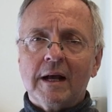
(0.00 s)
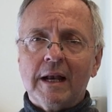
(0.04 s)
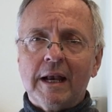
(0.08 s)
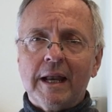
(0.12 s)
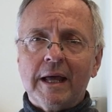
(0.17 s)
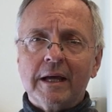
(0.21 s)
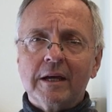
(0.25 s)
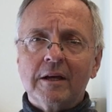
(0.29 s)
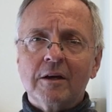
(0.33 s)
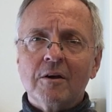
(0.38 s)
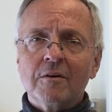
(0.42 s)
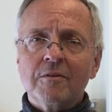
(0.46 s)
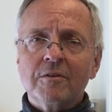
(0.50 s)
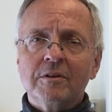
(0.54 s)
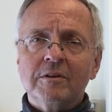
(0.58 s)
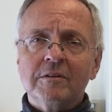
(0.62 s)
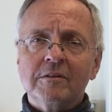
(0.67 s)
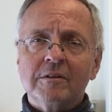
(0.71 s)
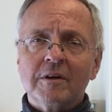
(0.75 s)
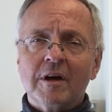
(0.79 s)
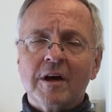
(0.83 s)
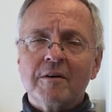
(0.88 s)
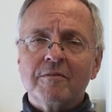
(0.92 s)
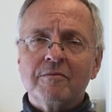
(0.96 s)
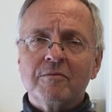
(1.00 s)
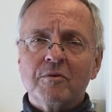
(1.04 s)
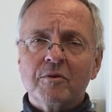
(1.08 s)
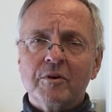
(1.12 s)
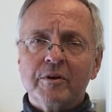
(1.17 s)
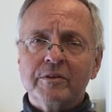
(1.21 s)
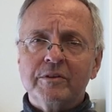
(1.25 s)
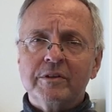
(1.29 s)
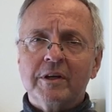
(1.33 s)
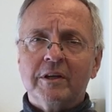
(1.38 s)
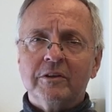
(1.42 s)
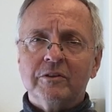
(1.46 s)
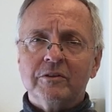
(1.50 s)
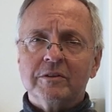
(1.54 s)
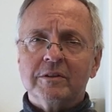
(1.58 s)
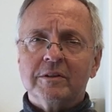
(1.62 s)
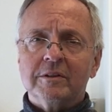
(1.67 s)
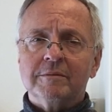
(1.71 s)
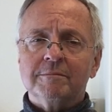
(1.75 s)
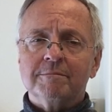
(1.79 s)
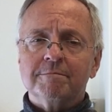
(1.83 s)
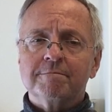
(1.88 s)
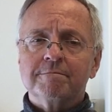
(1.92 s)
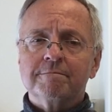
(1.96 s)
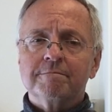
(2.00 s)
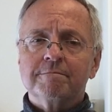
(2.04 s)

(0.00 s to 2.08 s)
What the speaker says: I let go of the desire for attention.